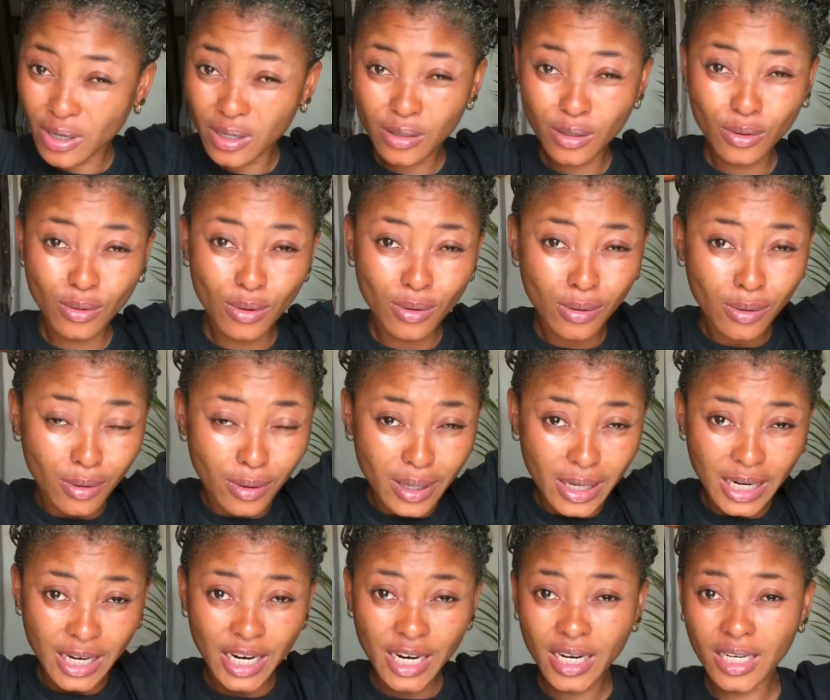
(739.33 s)
go on
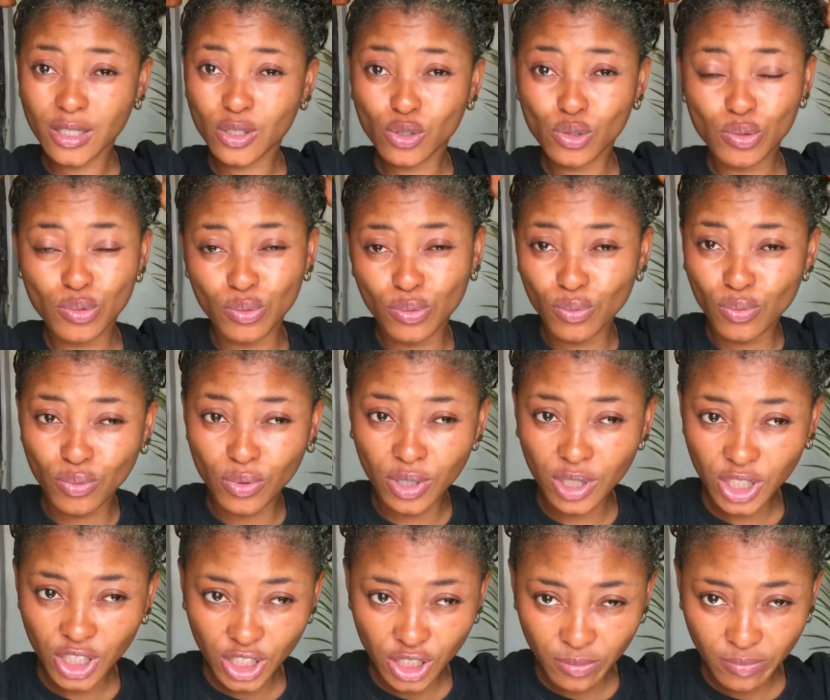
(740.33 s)
ahead to
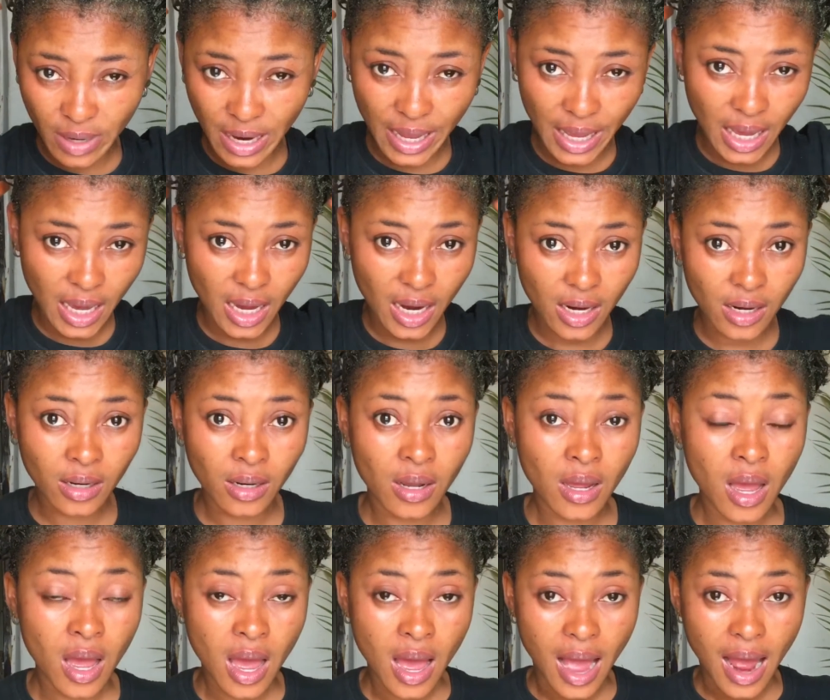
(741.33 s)
wash my hair
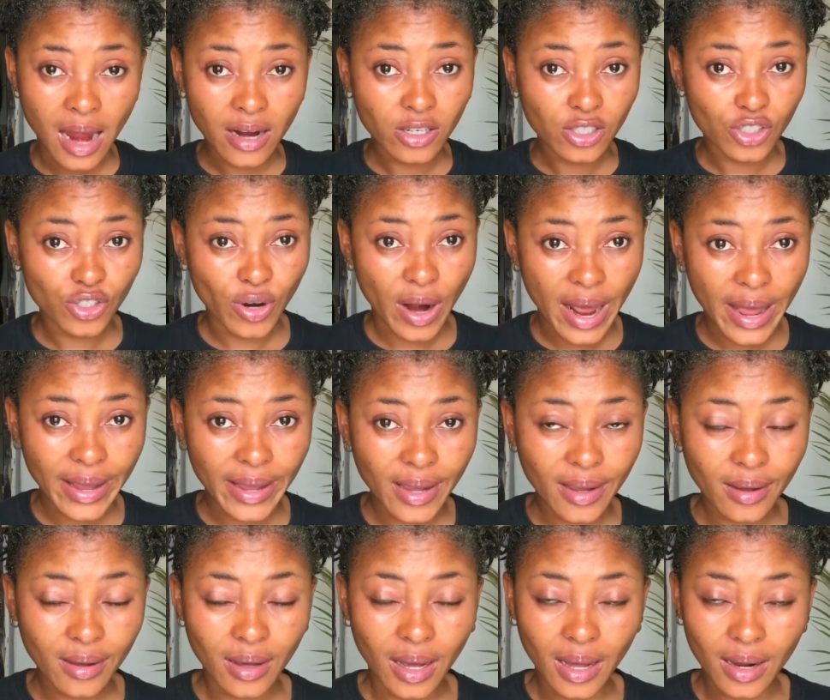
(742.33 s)
and dry,
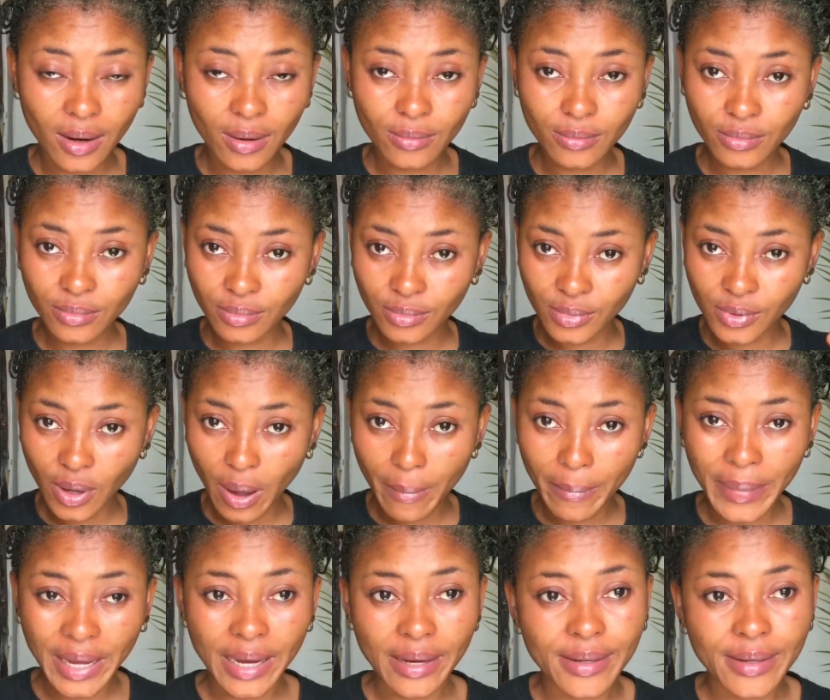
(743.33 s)
and I'll come back.